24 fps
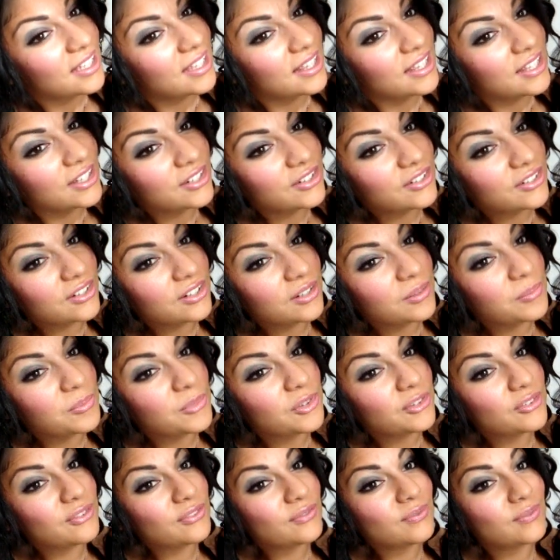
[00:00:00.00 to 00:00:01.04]
And then you're going
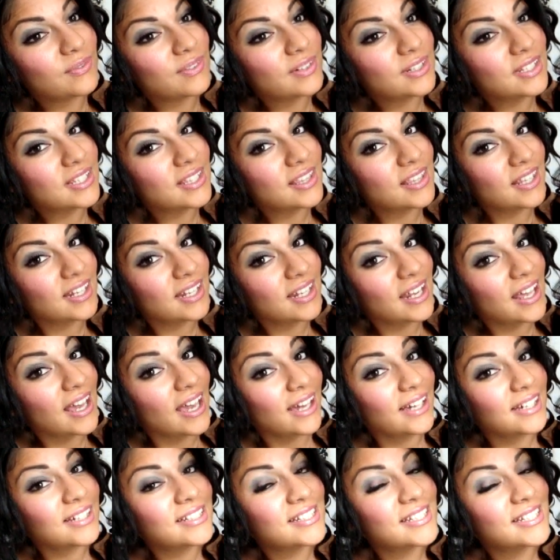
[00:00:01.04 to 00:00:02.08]
to move to the
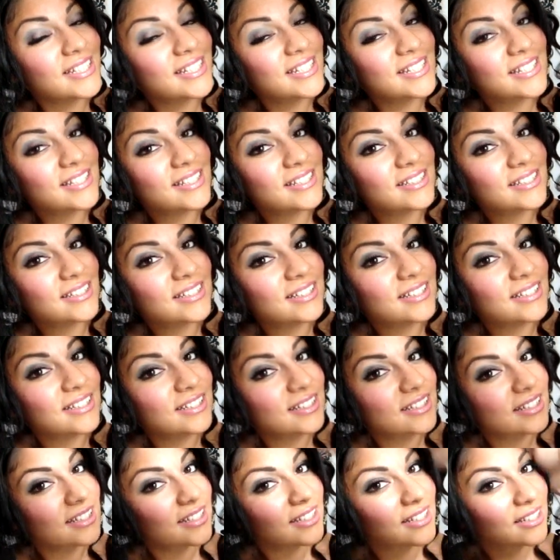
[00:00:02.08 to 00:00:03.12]
next,
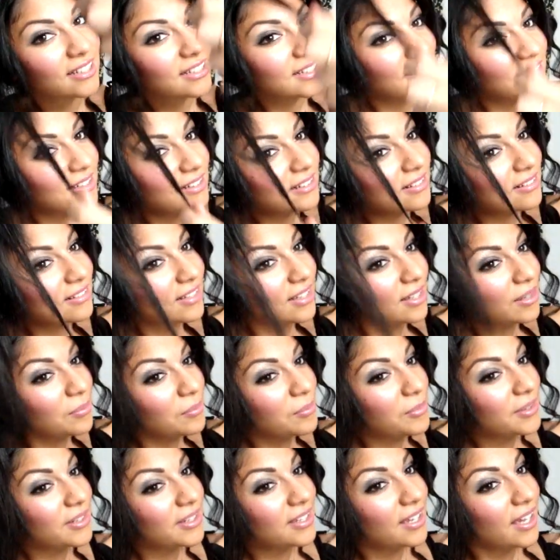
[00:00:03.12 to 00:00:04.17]

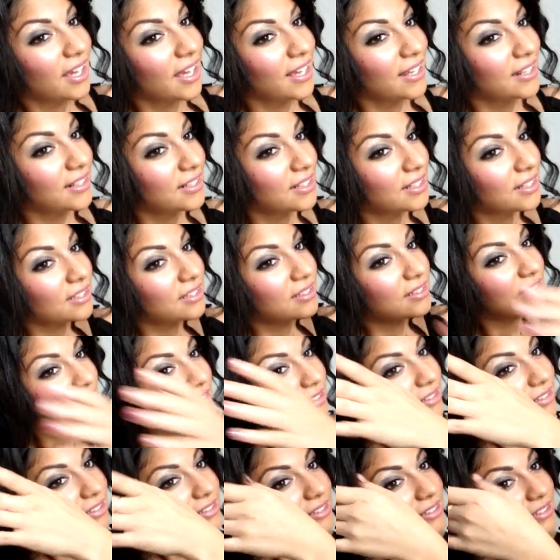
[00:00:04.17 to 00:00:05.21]
clamp again,
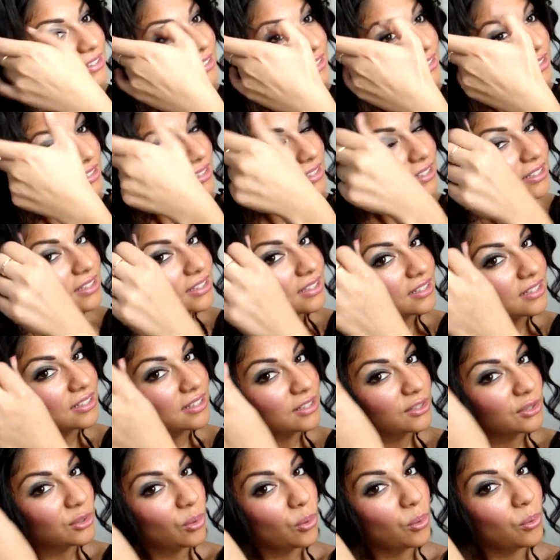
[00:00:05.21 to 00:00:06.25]

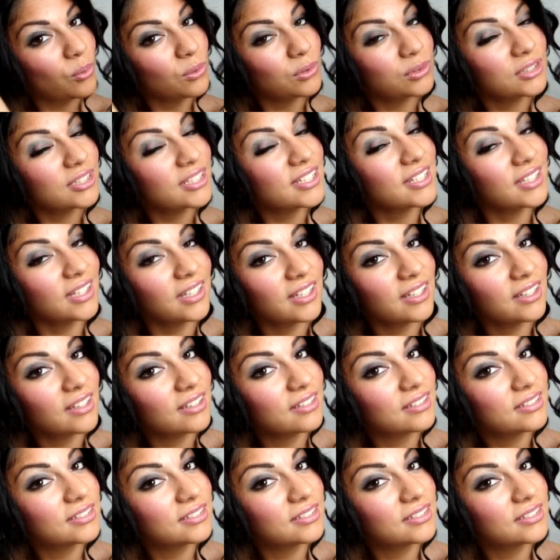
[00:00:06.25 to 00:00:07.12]
and hold it,